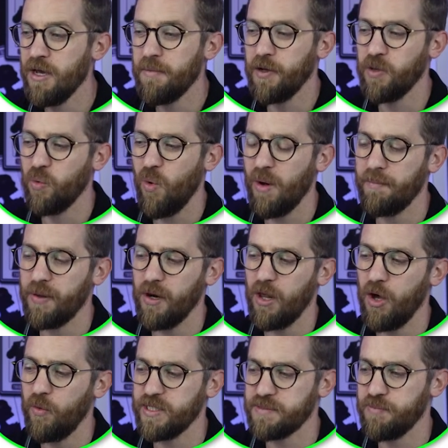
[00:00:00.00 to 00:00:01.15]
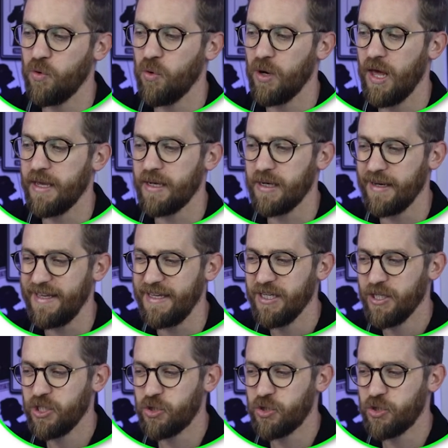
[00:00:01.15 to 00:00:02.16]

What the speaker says: But the one below is more likely,